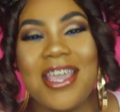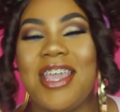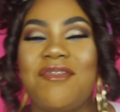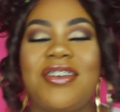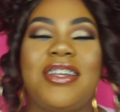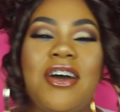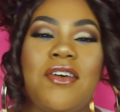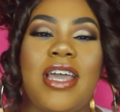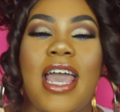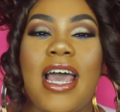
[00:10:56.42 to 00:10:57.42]
Even though
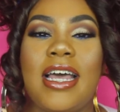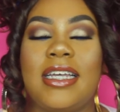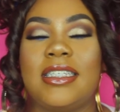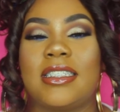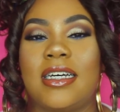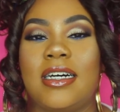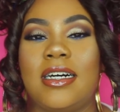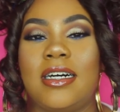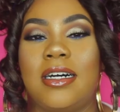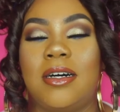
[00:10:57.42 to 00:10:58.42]
it has
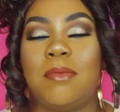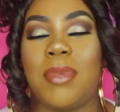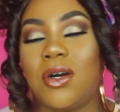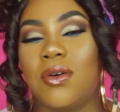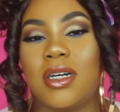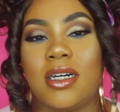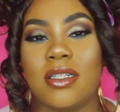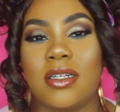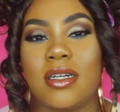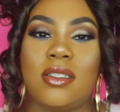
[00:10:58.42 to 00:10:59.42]
a bold
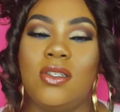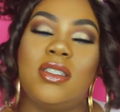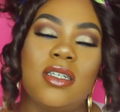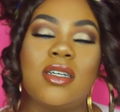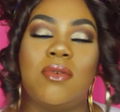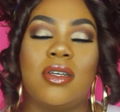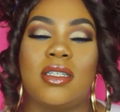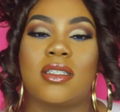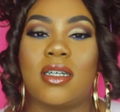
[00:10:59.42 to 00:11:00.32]
color, you still can wear this